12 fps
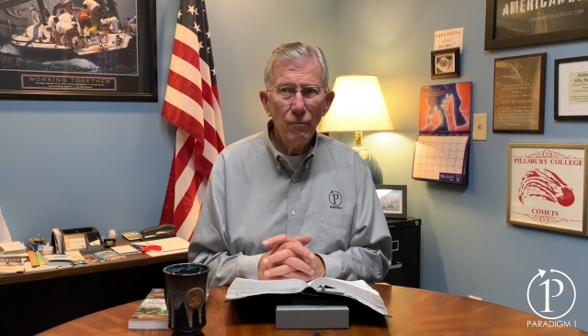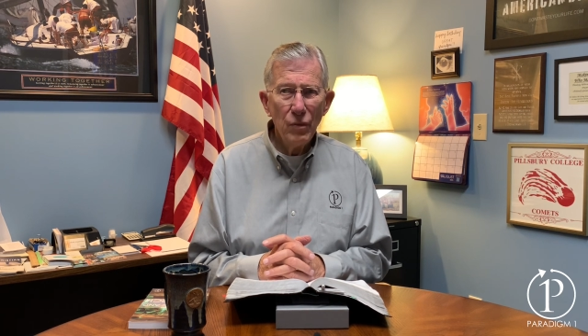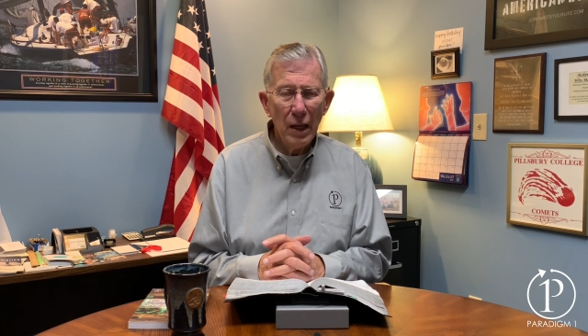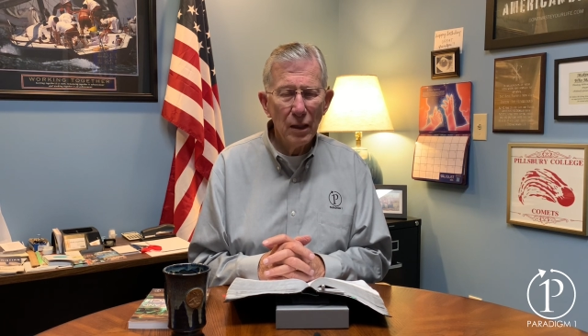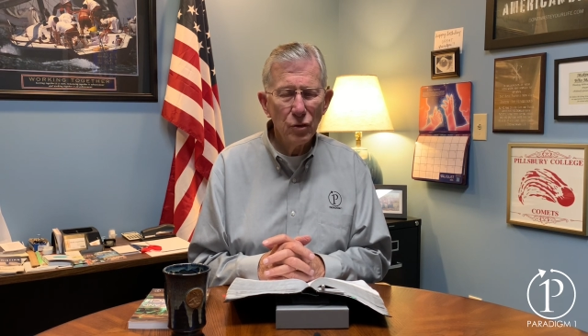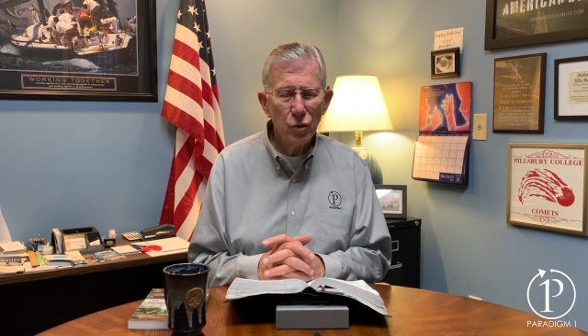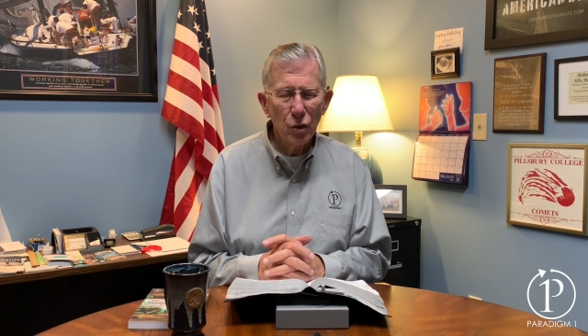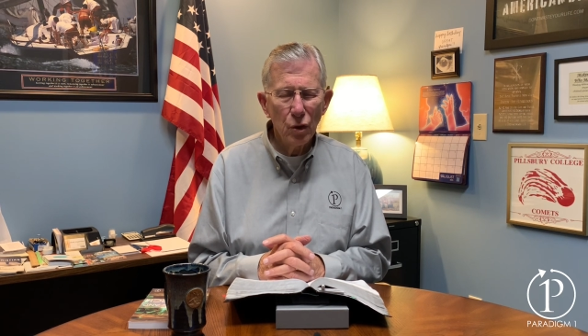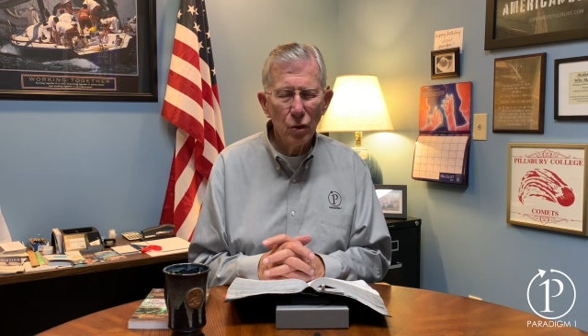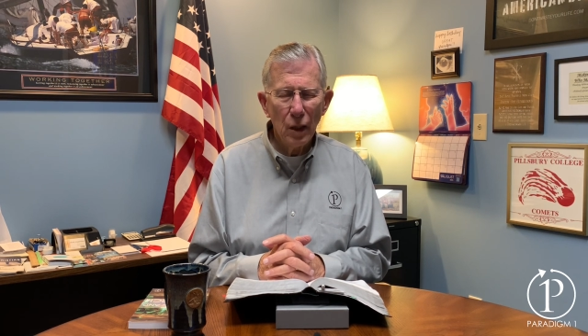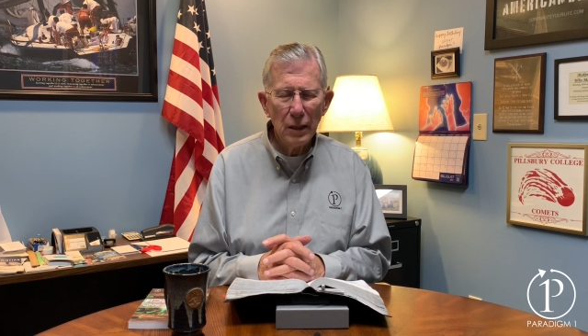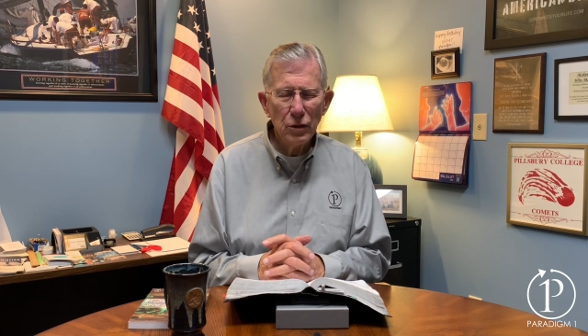And
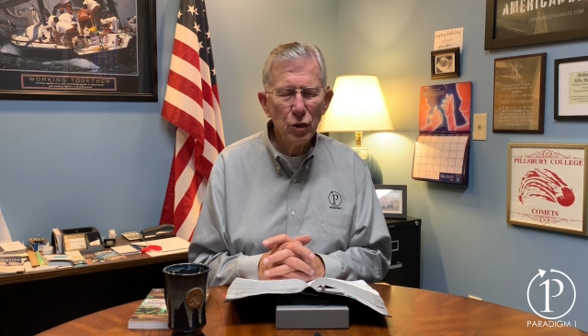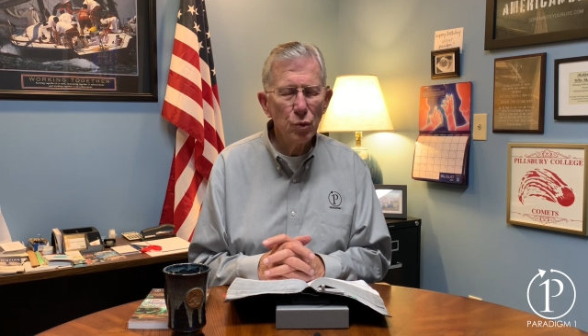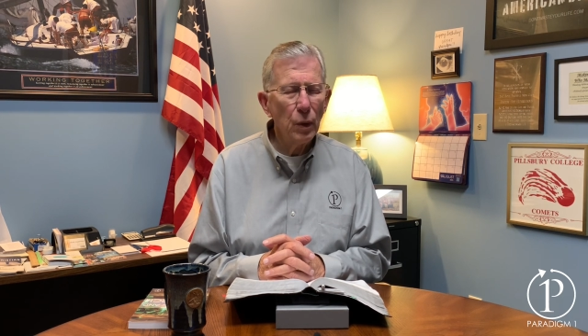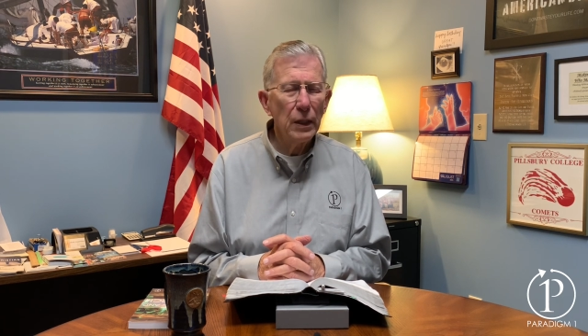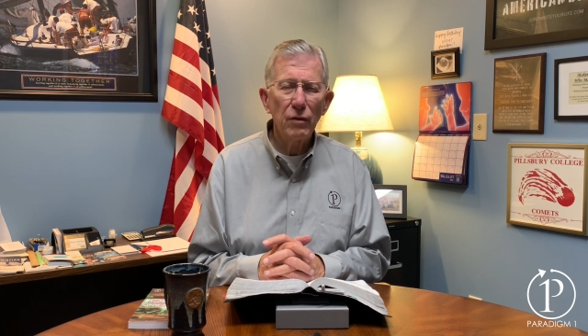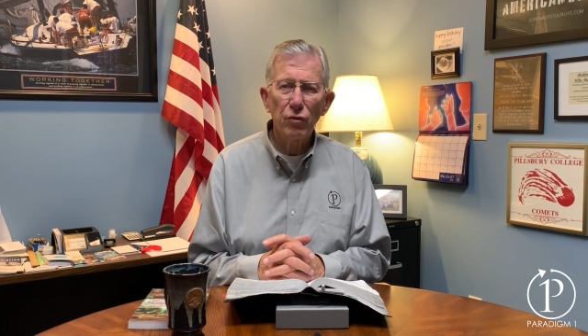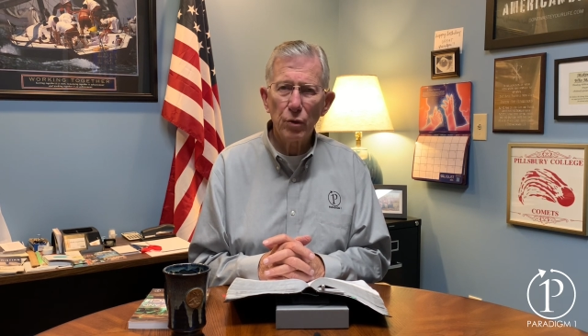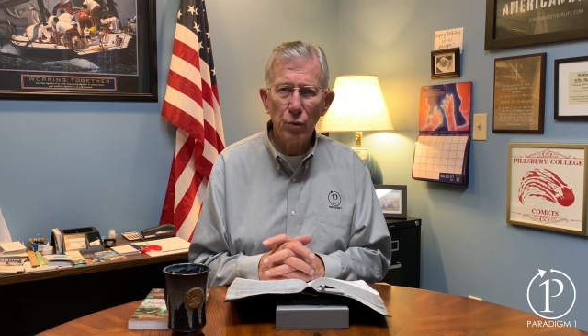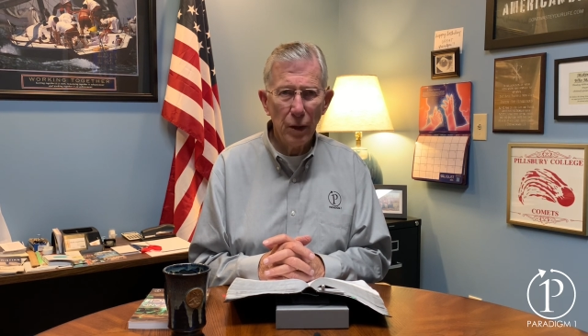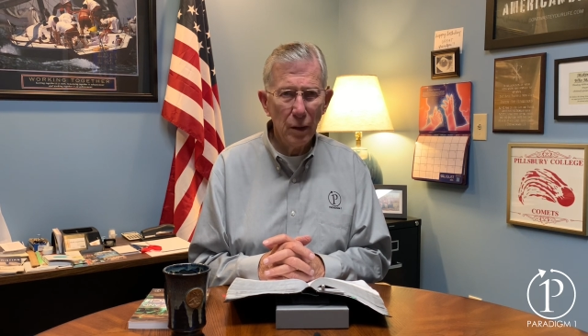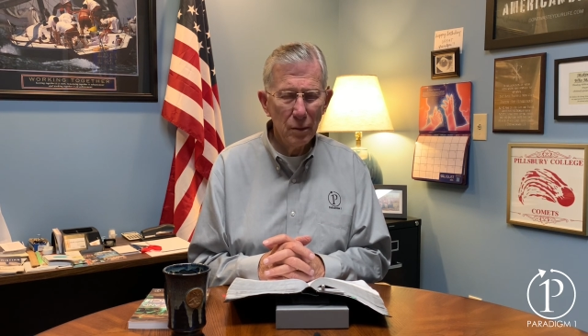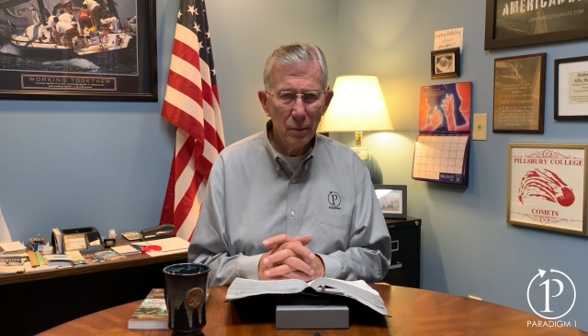so I just went
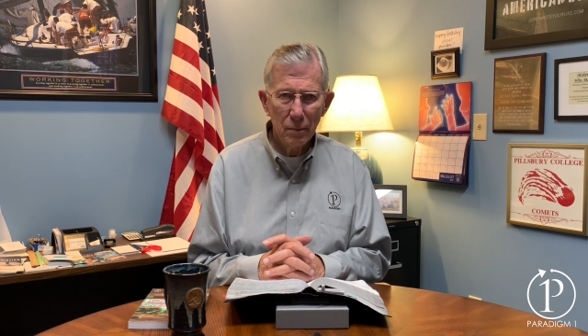everywhere.